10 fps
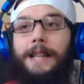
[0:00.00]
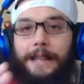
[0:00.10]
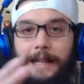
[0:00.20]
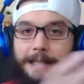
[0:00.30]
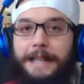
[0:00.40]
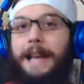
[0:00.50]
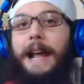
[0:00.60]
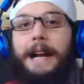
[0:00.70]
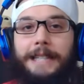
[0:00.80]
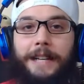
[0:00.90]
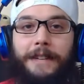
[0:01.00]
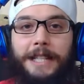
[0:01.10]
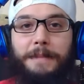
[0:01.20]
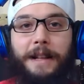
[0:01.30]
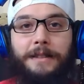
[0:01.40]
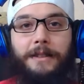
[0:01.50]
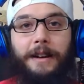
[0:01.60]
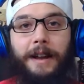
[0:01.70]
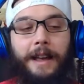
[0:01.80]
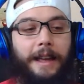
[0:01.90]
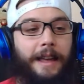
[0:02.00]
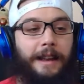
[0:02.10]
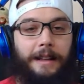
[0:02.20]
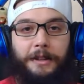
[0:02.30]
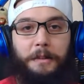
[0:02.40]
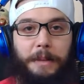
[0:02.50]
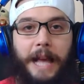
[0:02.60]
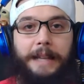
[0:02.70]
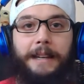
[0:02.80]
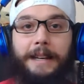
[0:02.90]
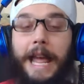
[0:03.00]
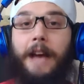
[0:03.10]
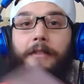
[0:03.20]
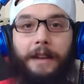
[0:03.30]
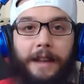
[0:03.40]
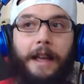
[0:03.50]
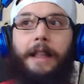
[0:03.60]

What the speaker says: Let's get Octavia Spencer and a little black kid and have,